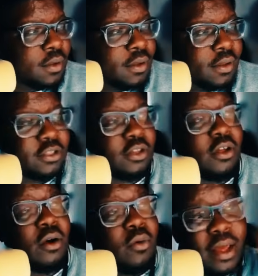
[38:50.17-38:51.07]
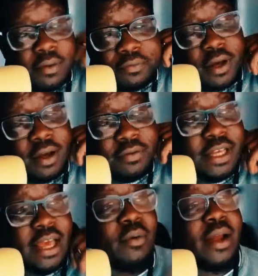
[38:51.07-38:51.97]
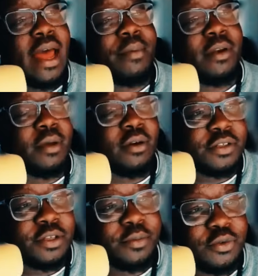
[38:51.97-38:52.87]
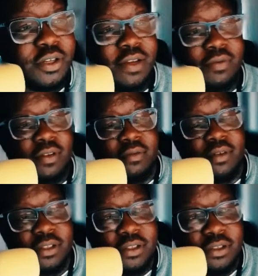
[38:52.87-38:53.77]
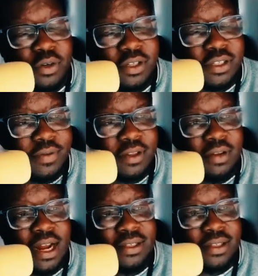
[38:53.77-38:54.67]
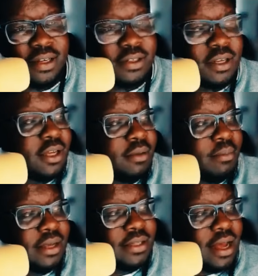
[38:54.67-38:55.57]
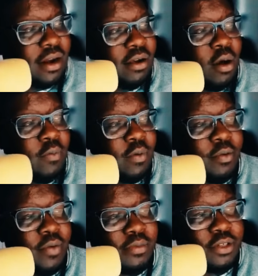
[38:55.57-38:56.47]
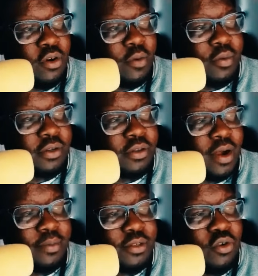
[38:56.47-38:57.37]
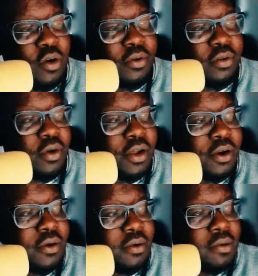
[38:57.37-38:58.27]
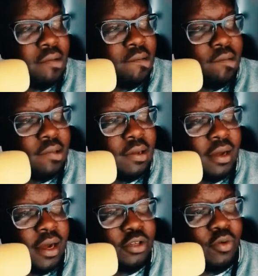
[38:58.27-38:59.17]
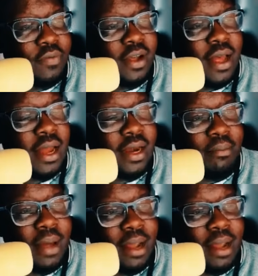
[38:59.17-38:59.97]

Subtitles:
That's a long way of saying what happened to me on December 27th of 96, because I got a call from the Ramseys corporate lawyer, a terrific guy named Mike